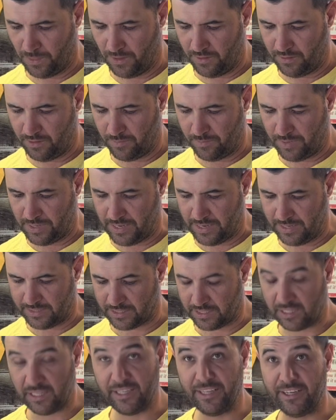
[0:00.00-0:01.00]
The beer has
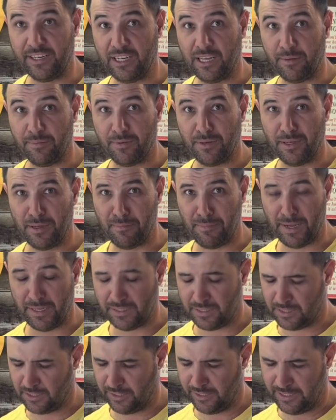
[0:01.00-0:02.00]
cleared up
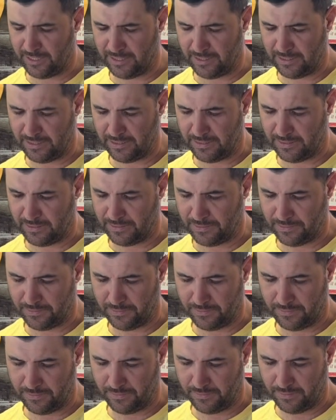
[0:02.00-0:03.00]
immensely.
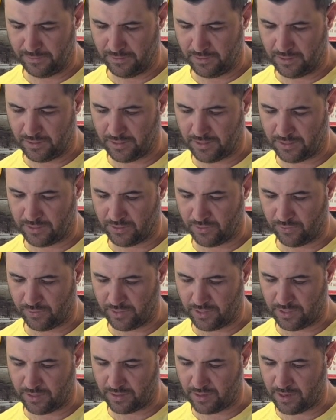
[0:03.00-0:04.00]
It's
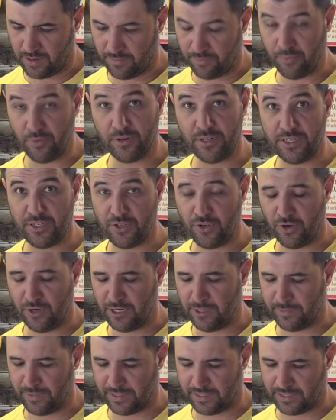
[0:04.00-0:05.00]
looking pretty
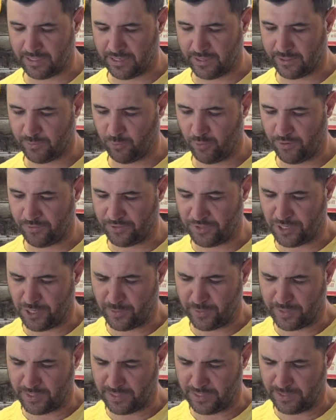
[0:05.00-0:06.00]
dynamic, so it's worth showing.